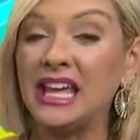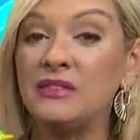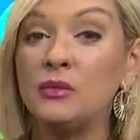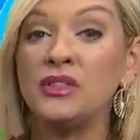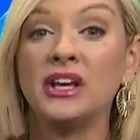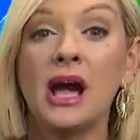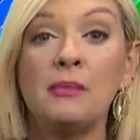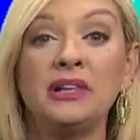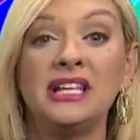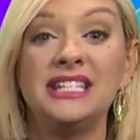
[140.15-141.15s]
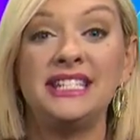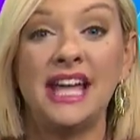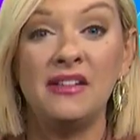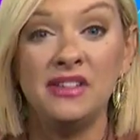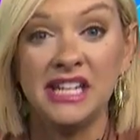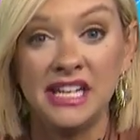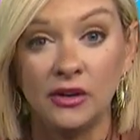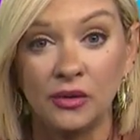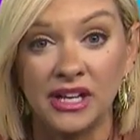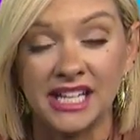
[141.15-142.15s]
even with a couple of 70
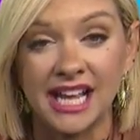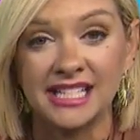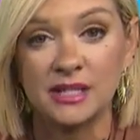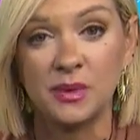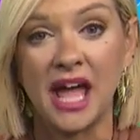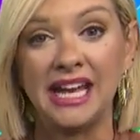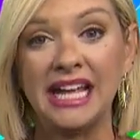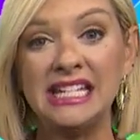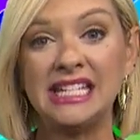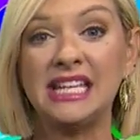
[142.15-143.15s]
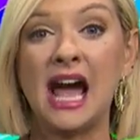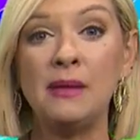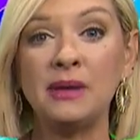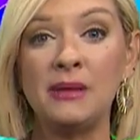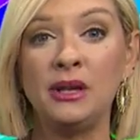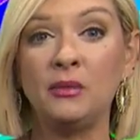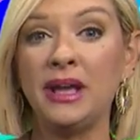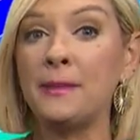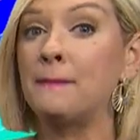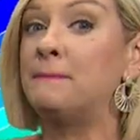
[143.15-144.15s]
degree days as we head into the upcoming week.